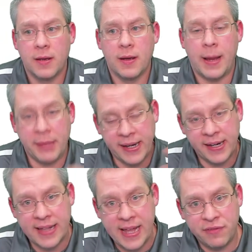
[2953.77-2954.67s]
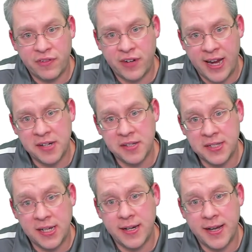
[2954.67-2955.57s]
I'm letting Cloudflare handle the
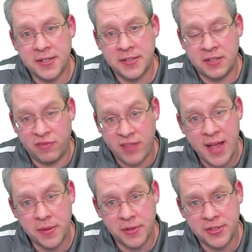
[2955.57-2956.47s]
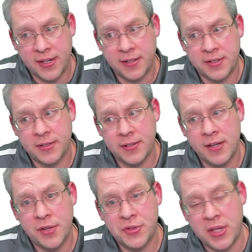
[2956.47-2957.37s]
DNS to flatten those things,
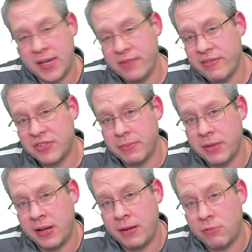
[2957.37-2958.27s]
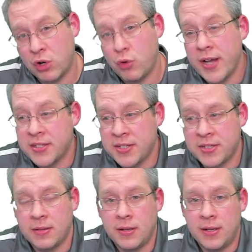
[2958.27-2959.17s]
so that even if somebody requests
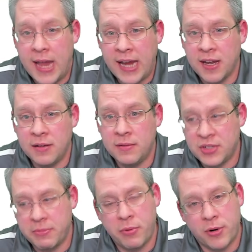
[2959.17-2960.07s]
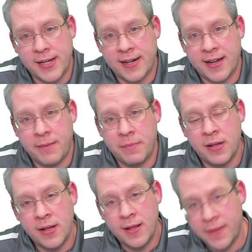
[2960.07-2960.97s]
naked simreport.com,
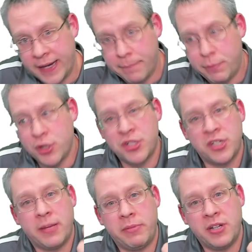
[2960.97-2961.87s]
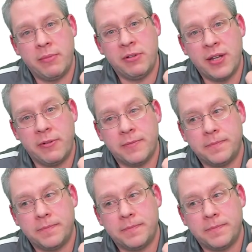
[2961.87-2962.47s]
they get pushed to www.